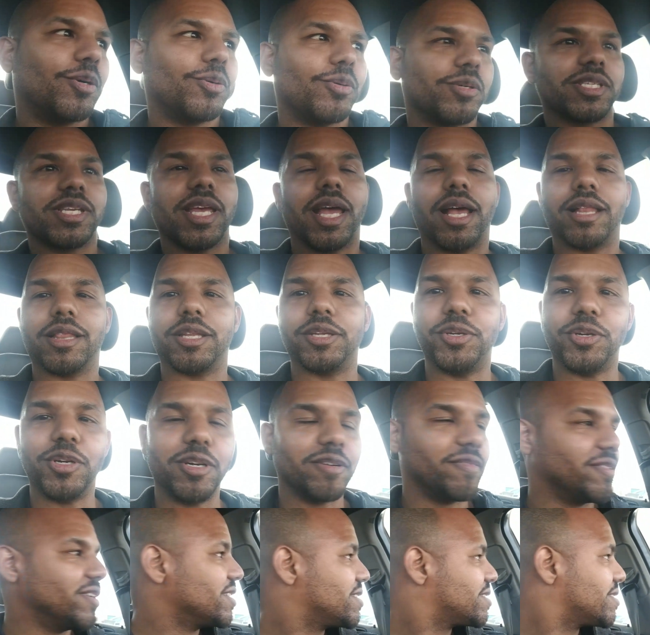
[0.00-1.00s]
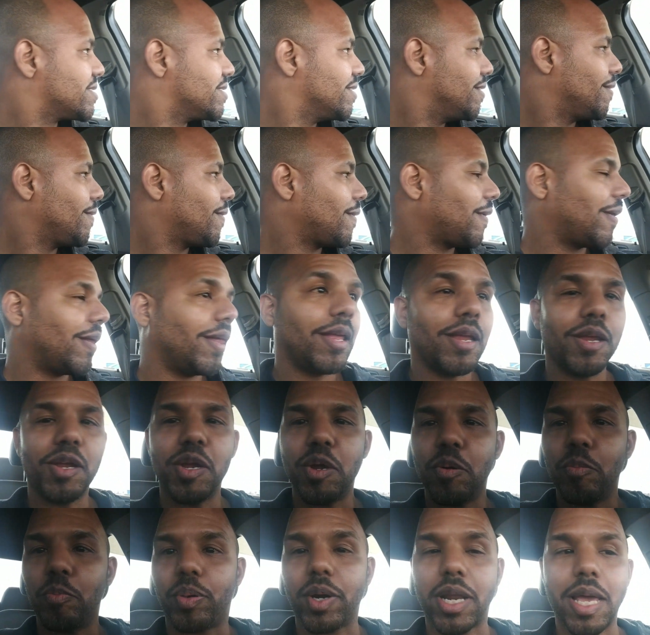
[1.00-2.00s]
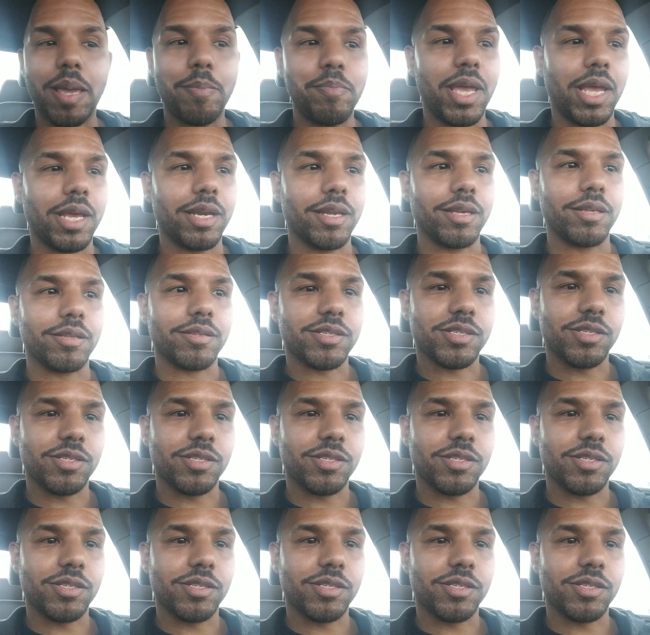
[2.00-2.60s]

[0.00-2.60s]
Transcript: Was hella nervous, but I made it.